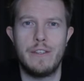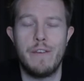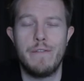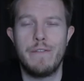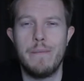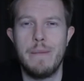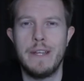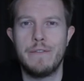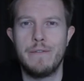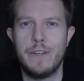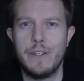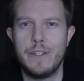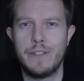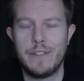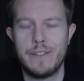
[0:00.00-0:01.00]
of the
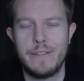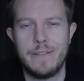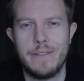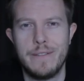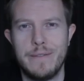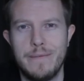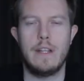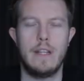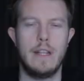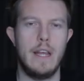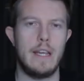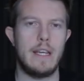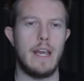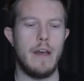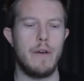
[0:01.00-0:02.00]
metaverse.
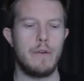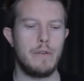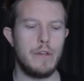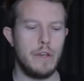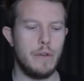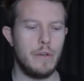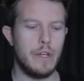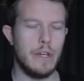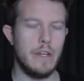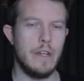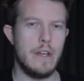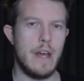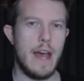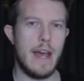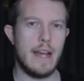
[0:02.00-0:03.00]
Like how you
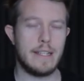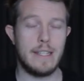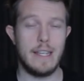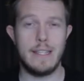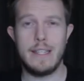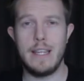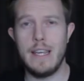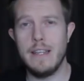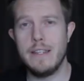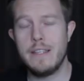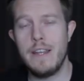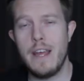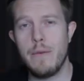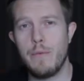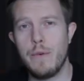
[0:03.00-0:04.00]
can access the
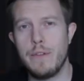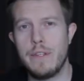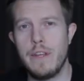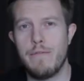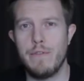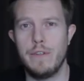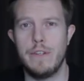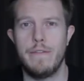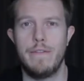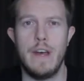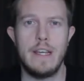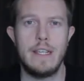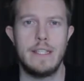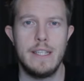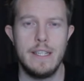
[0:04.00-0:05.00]
internet with different
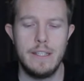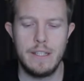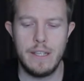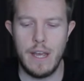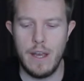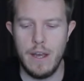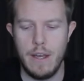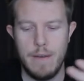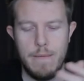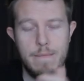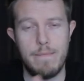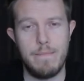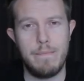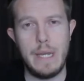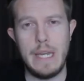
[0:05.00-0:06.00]
devices,
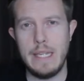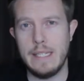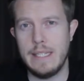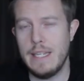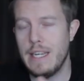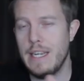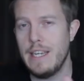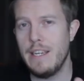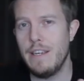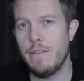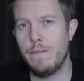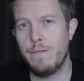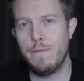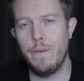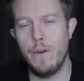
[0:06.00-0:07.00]
PC,
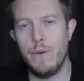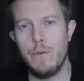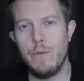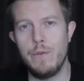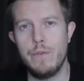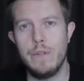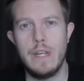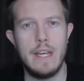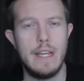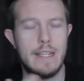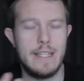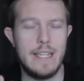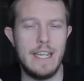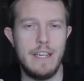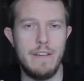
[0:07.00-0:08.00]
phone,
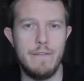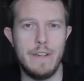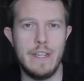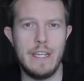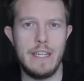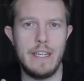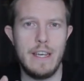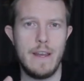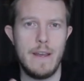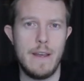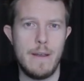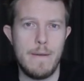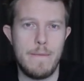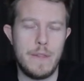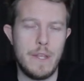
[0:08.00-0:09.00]
TV,
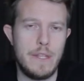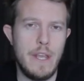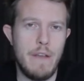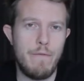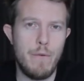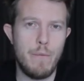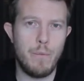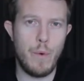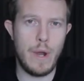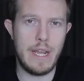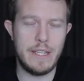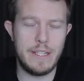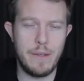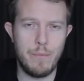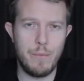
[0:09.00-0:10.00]
the different
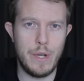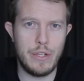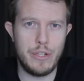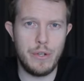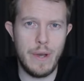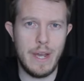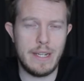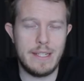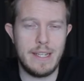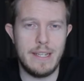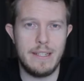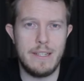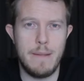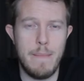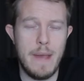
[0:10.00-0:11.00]
ways in which you
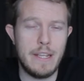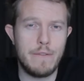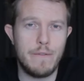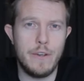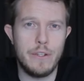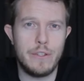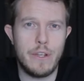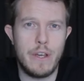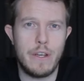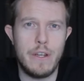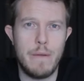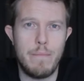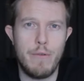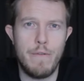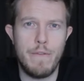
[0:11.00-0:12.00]
access the metaverse are
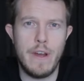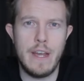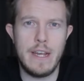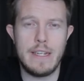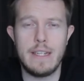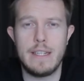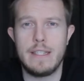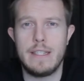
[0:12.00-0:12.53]
going to provide